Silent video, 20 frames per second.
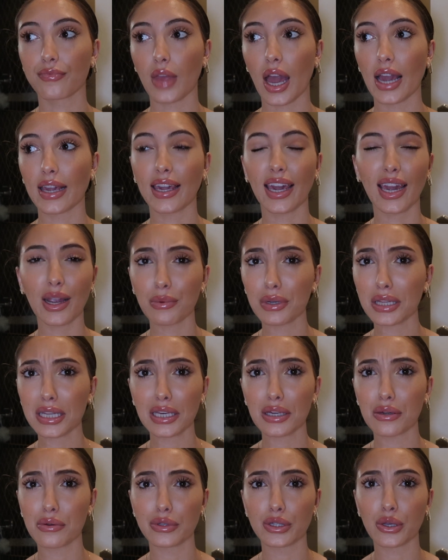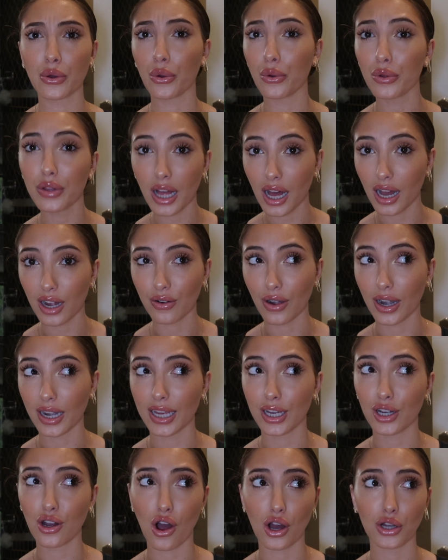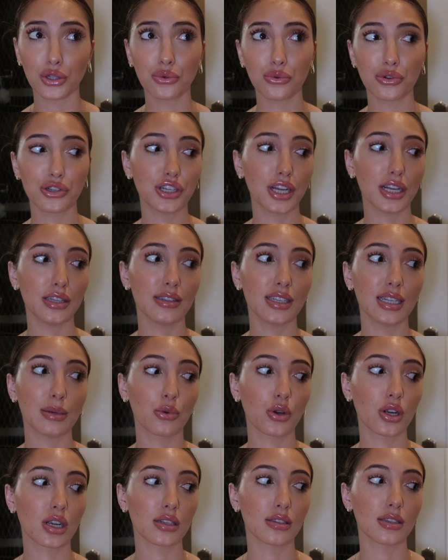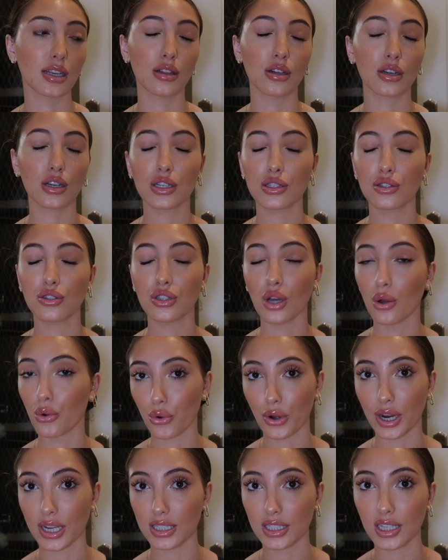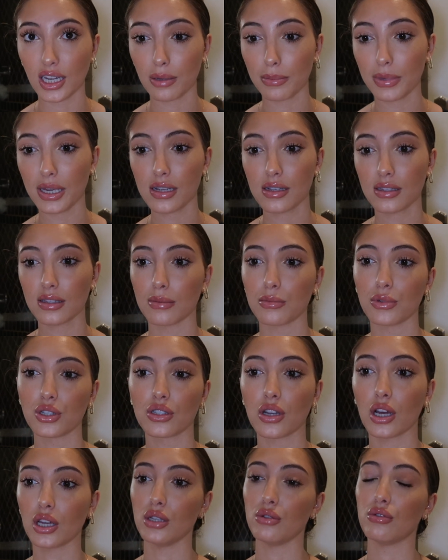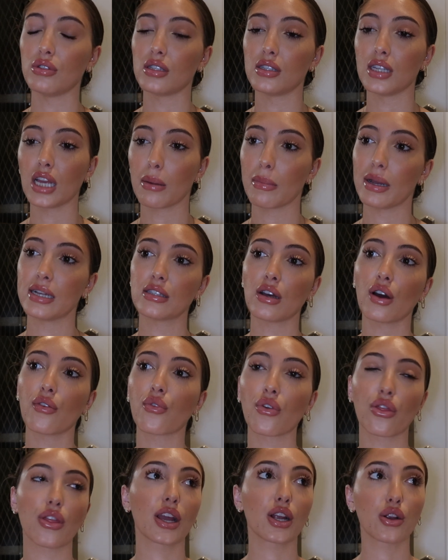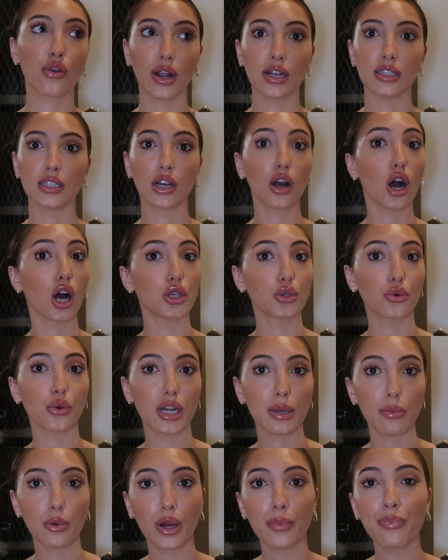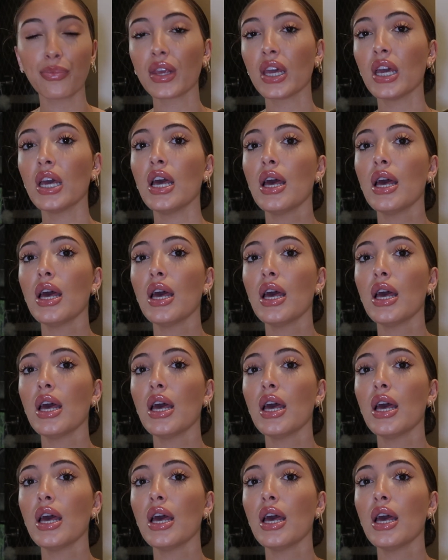I can't really use Hoola or any contour shades anymore because they look so crazy on me, because I'm just not used to seeing myself with like crazy contour anymore.